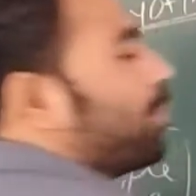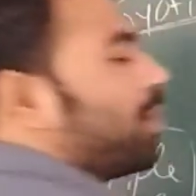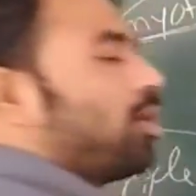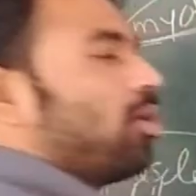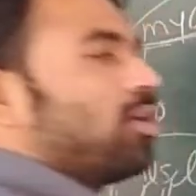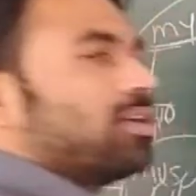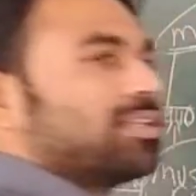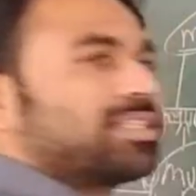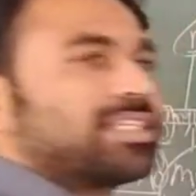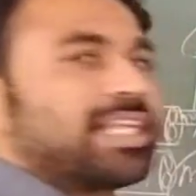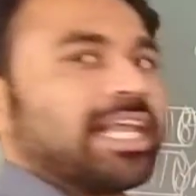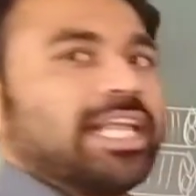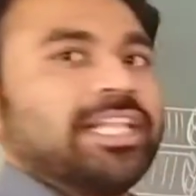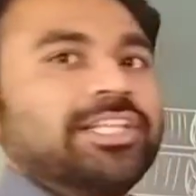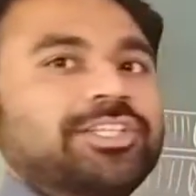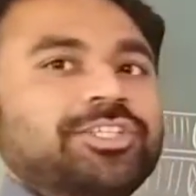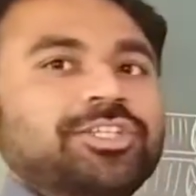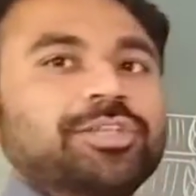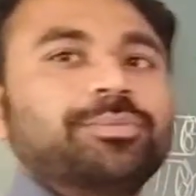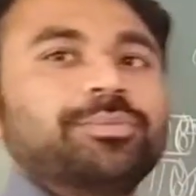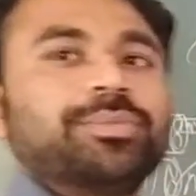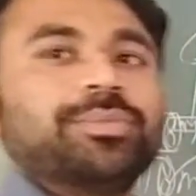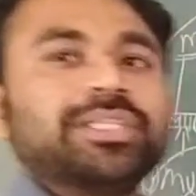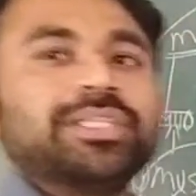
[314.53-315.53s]
Because
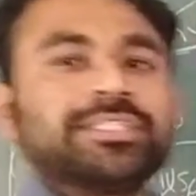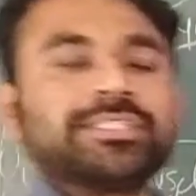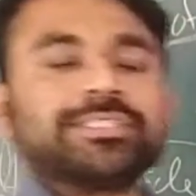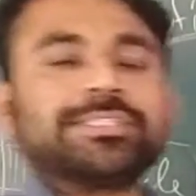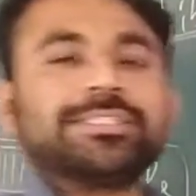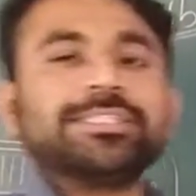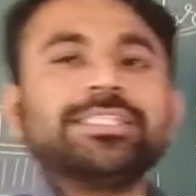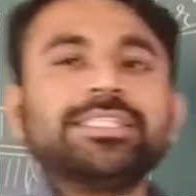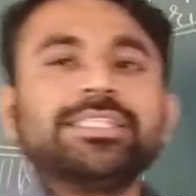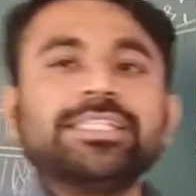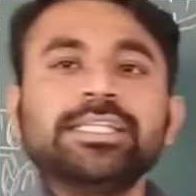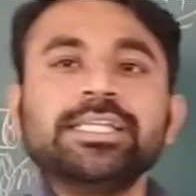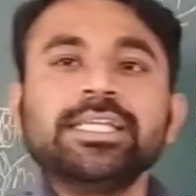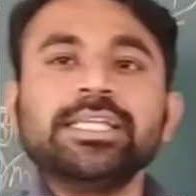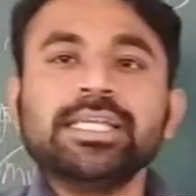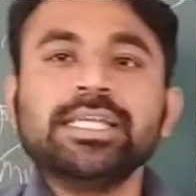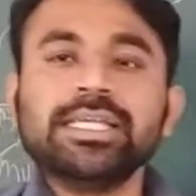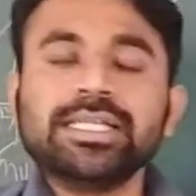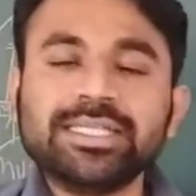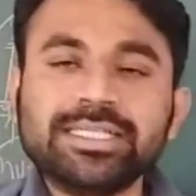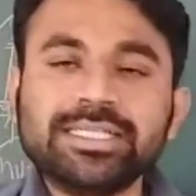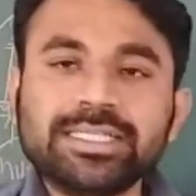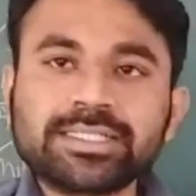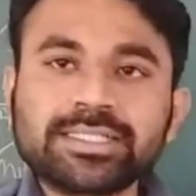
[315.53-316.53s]
calcium is
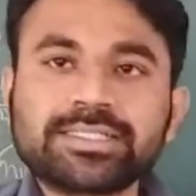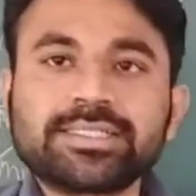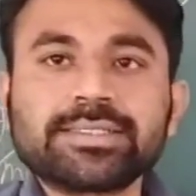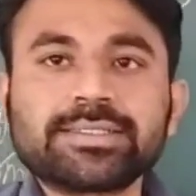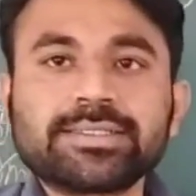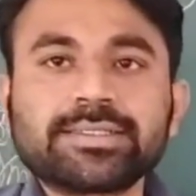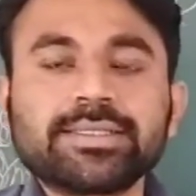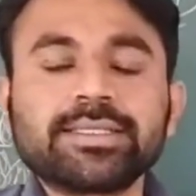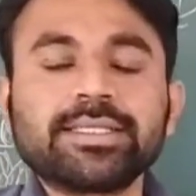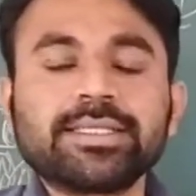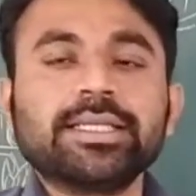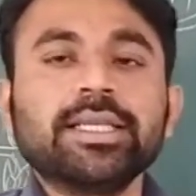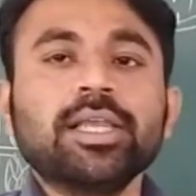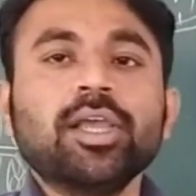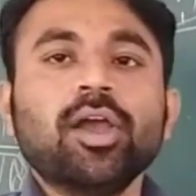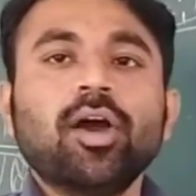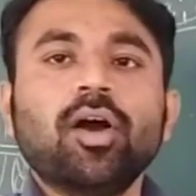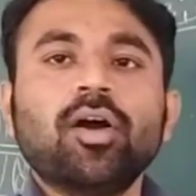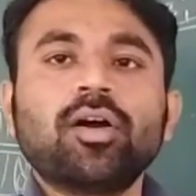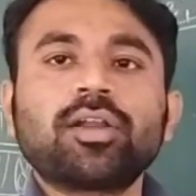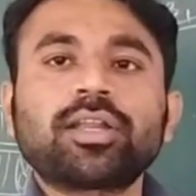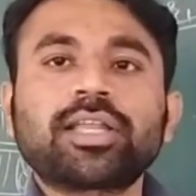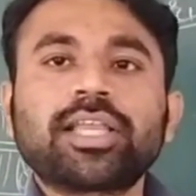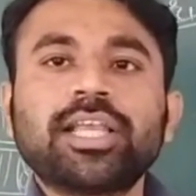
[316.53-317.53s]
the necessary,
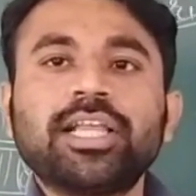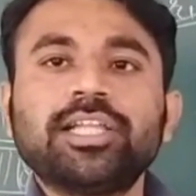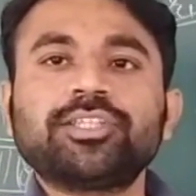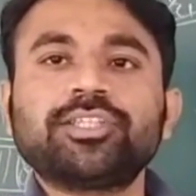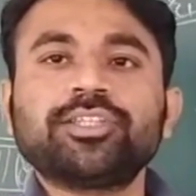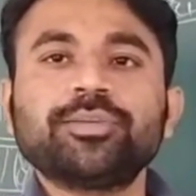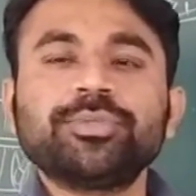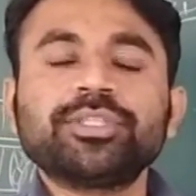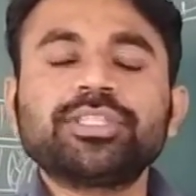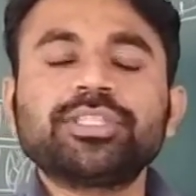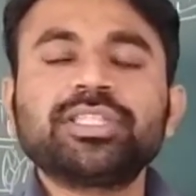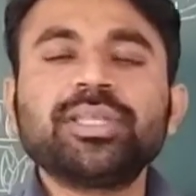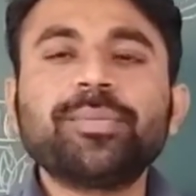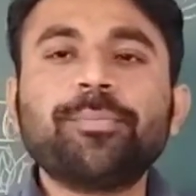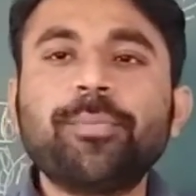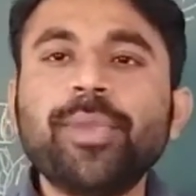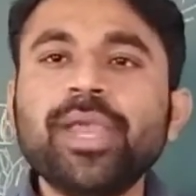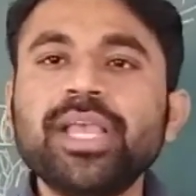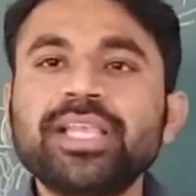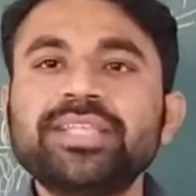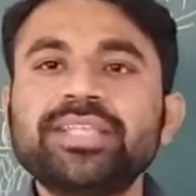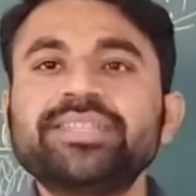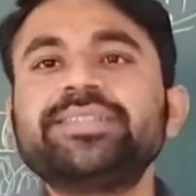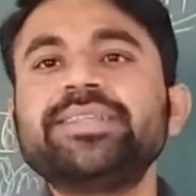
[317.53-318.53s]
or calcium is the
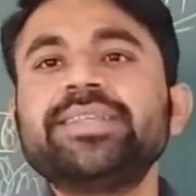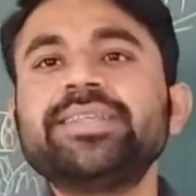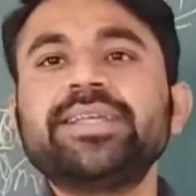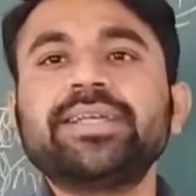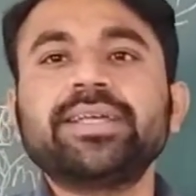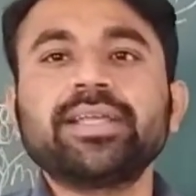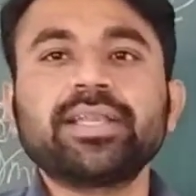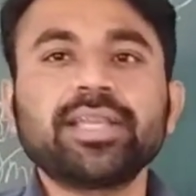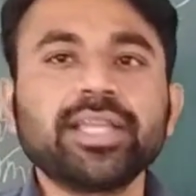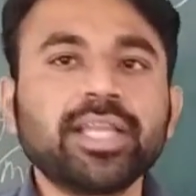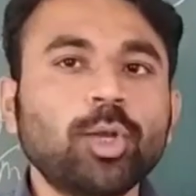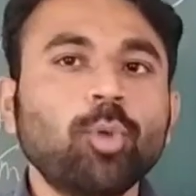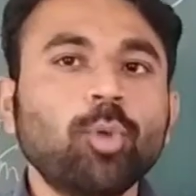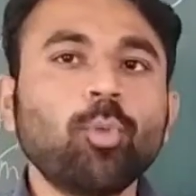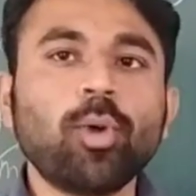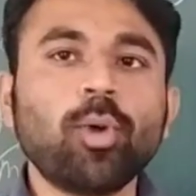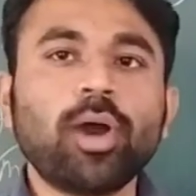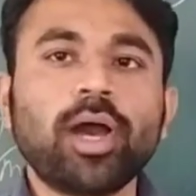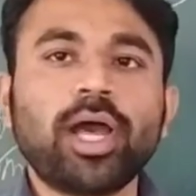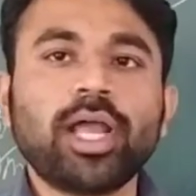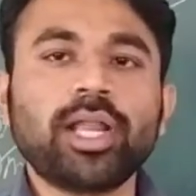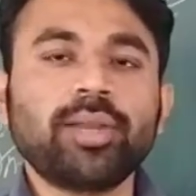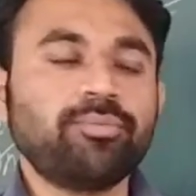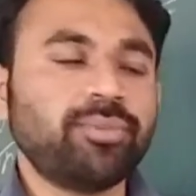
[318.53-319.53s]
basic
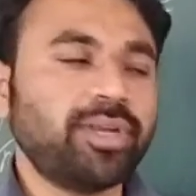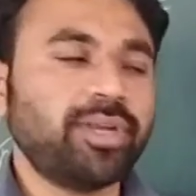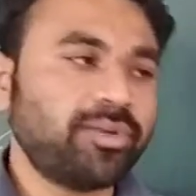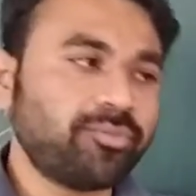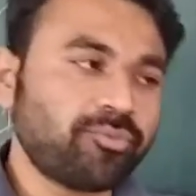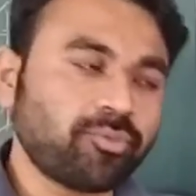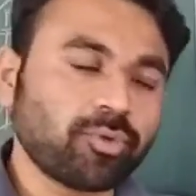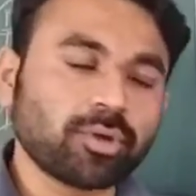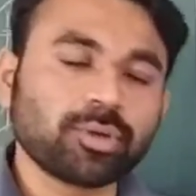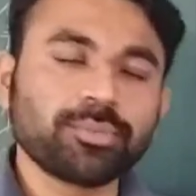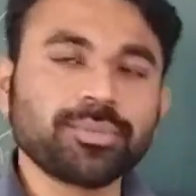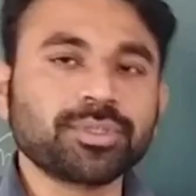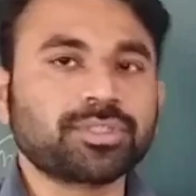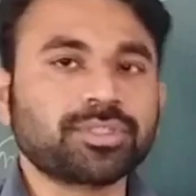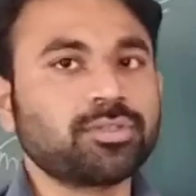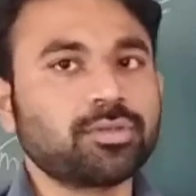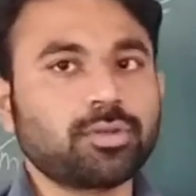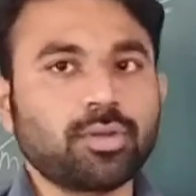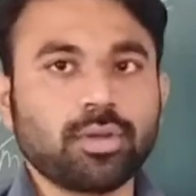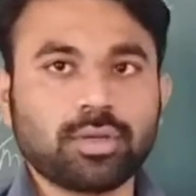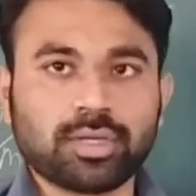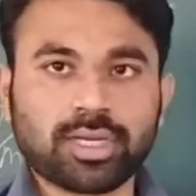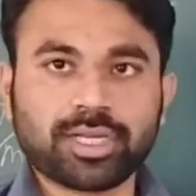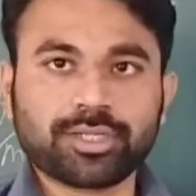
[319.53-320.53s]
requirement for muscle
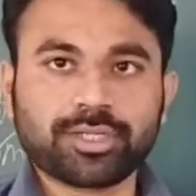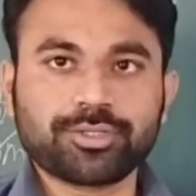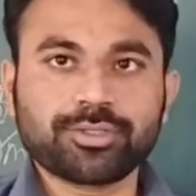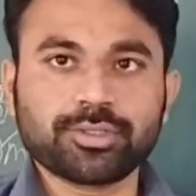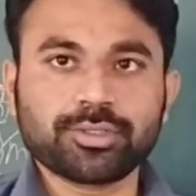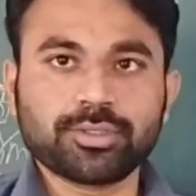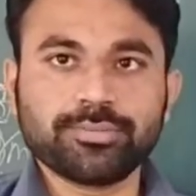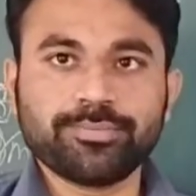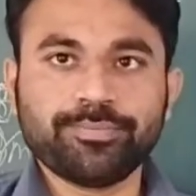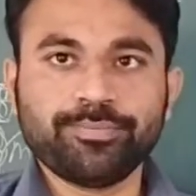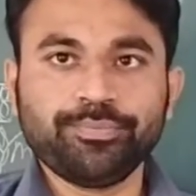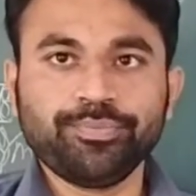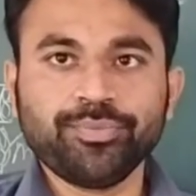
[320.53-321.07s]
contraction.